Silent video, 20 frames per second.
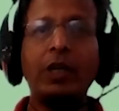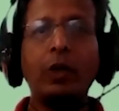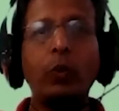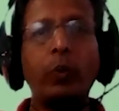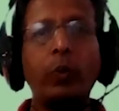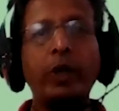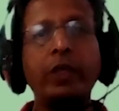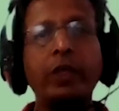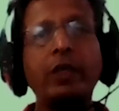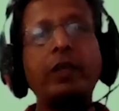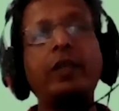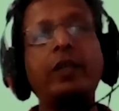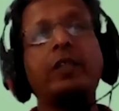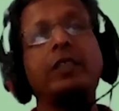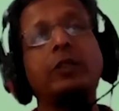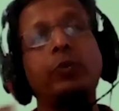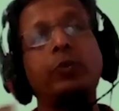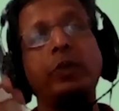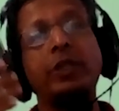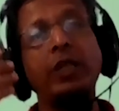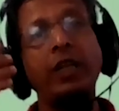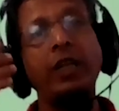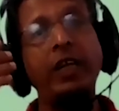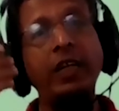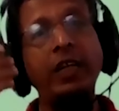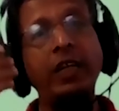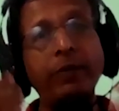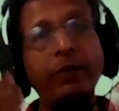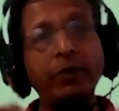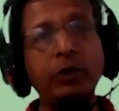whether it is with an
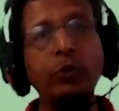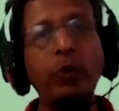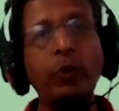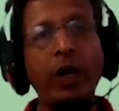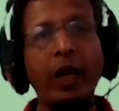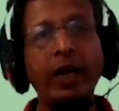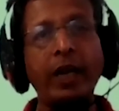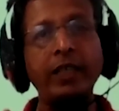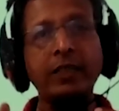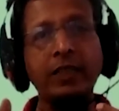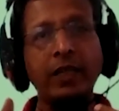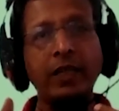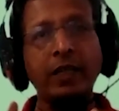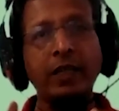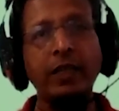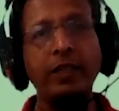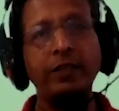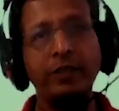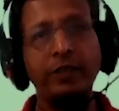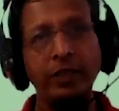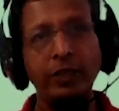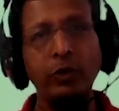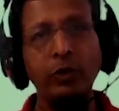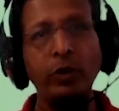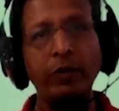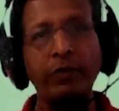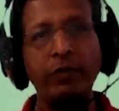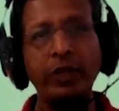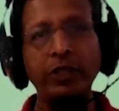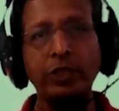individualized attention to
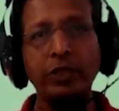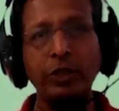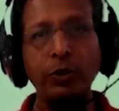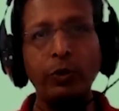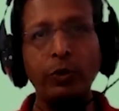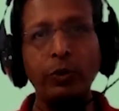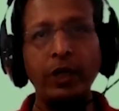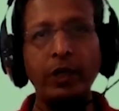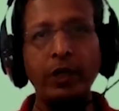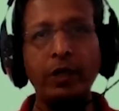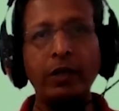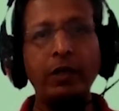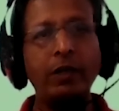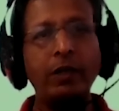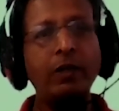every student,